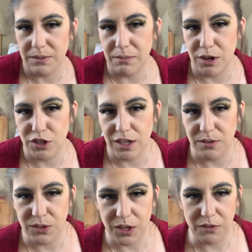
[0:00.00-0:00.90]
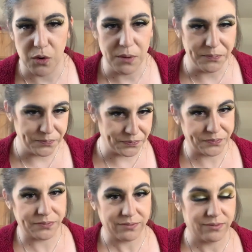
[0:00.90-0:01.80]
my brush that I was looking for.
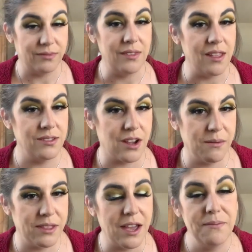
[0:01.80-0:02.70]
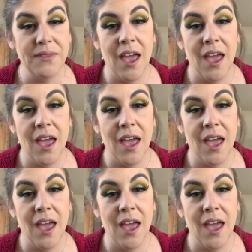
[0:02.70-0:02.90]
Sorry about that.